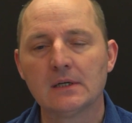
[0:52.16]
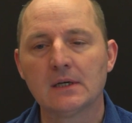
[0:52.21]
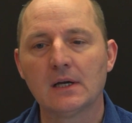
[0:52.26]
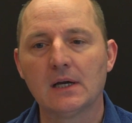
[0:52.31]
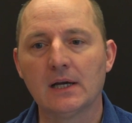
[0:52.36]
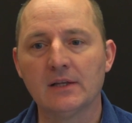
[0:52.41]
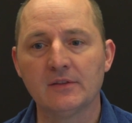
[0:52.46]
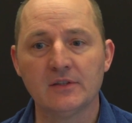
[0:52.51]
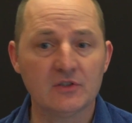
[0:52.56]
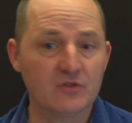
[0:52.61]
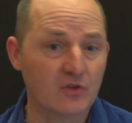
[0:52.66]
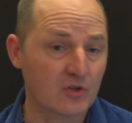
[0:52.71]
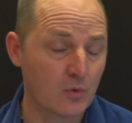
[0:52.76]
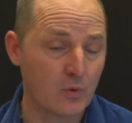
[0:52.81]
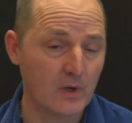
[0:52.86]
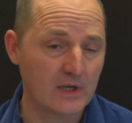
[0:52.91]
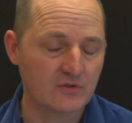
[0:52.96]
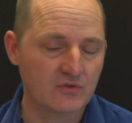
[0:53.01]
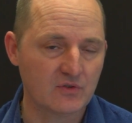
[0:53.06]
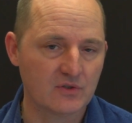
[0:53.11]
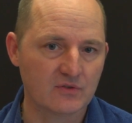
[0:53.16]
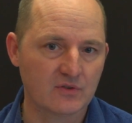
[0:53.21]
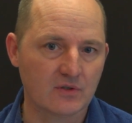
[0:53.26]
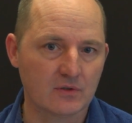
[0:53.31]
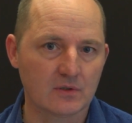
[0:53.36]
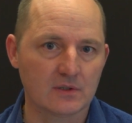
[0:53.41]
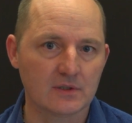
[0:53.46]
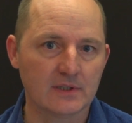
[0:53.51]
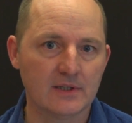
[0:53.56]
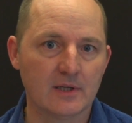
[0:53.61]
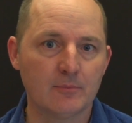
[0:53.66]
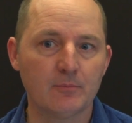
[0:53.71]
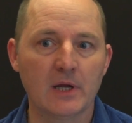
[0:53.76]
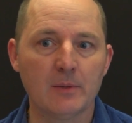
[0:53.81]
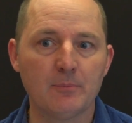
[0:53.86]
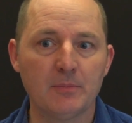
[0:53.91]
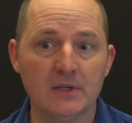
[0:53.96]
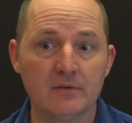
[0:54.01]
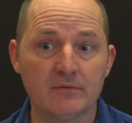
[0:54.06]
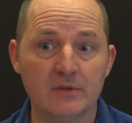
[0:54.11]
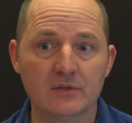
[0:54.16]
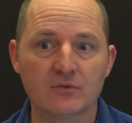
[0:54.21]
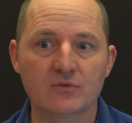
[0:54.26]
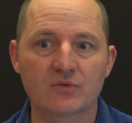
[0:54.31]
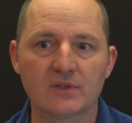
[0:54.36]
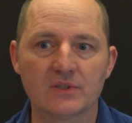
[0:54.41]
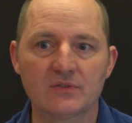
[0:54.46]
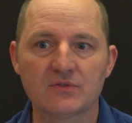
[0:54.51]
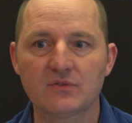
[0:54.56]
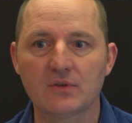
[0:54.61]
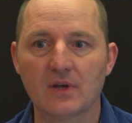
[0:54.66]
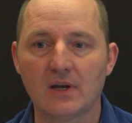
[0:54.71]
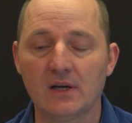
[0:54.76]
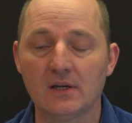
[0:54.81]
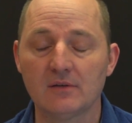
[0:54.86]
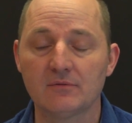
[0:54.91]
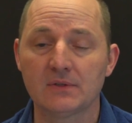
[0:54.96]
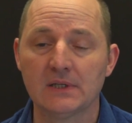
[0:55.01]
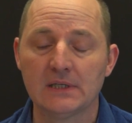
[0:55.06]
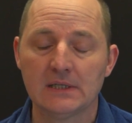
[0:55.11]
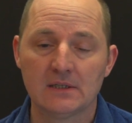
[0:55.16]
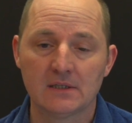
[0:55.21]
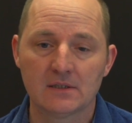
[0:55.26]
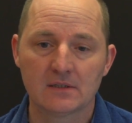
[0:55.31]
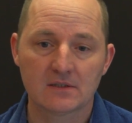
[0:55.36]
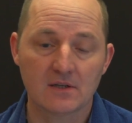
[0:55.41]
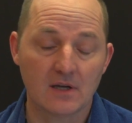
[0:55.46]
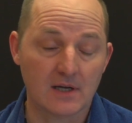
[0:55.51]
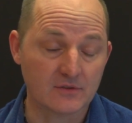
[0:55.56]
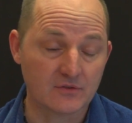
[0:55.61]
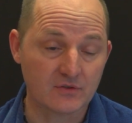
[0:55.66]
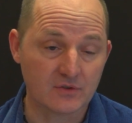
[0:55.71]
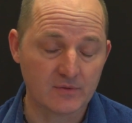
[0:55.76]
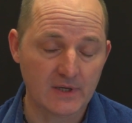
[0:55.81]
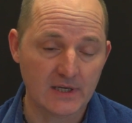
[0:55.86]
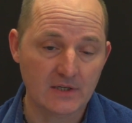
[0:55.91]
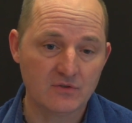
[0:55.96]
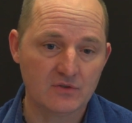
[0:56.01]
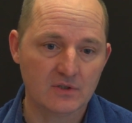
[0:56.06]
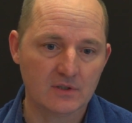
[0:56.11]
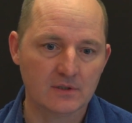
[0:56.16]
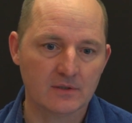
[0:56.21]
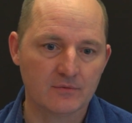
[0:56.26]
And these are questions clearly that might be of interest of conservation.